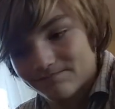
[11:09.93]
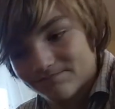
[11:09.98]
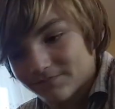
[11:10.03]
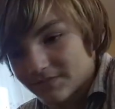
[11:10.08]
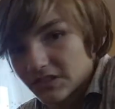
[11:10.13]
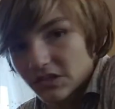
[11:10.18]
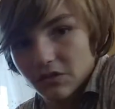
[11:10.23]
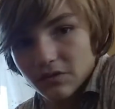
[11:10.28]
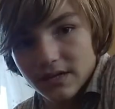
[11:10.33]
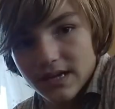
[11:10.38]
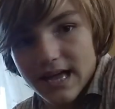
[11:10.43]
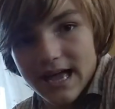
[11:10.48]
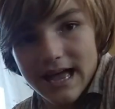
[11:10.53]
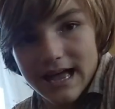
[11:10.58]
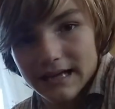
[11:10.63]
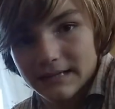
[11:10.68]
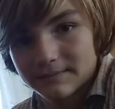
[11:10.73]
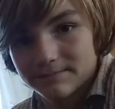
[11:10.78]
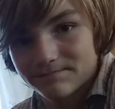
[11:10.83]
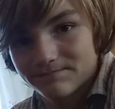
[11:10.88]
So yeah.
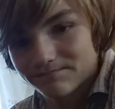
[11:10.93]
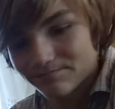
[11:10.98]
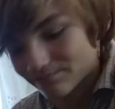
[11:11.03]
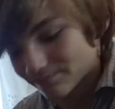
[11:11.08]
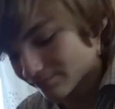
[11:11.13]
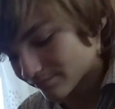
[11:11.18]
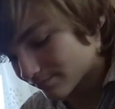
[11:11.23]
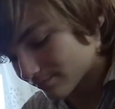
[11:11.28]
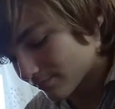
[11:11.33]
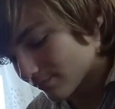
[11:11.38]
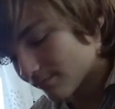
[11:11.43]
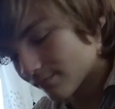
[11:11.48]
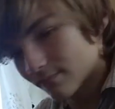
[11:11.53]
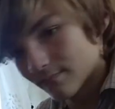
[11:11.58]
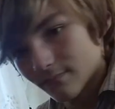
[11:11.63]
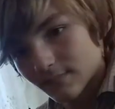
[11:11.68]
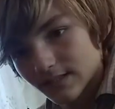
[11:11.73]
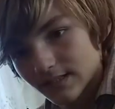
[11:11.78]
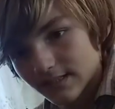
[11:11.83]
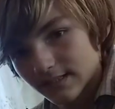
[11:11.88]

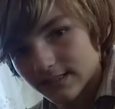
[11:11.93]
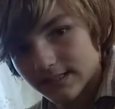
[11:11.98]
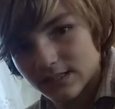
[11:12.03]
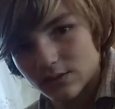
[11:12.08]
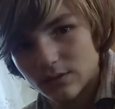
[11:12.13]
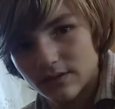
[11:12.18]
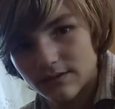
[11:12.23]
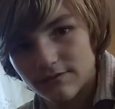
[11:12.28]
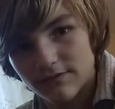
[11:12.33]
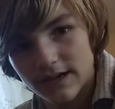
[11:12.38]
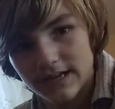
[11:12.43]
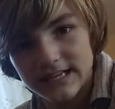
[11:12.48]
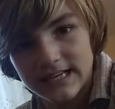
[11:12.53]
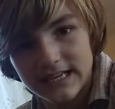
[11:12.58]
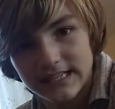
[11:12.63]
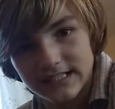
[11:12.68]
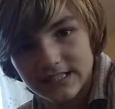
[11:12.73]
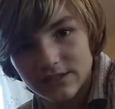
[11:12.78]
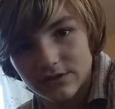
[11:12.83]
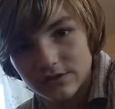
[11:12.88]
That's what
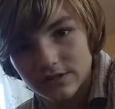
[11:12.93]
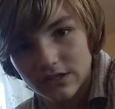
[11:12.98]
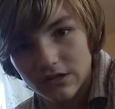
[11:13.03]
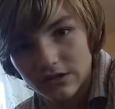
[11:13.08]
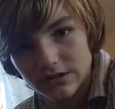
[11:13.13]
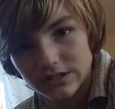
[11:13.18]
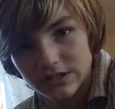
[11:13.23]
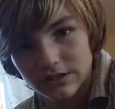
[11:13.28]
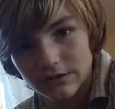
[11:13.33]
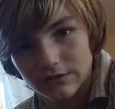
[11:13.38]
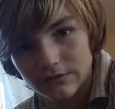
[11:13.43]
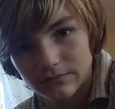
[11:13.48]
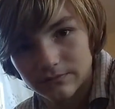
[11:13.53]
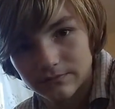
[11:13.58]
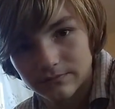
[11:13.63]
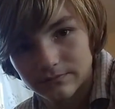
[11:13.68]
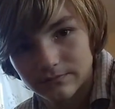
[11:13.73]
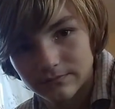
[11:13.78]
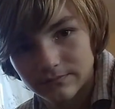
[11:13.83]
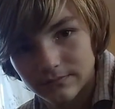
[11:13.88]
Vikings used also.
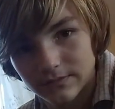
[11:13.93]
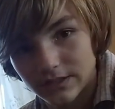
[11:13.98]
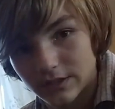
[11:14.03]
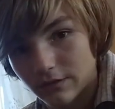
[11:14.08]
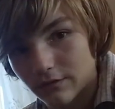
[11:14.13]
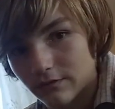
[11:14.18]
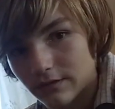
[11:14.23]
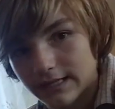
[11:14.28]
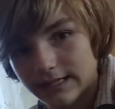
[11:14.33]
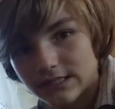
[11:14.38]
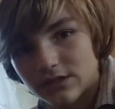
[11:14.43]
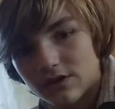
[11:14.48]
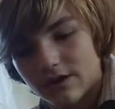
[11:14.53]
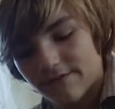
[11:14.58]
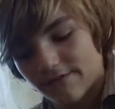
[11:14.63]
A little history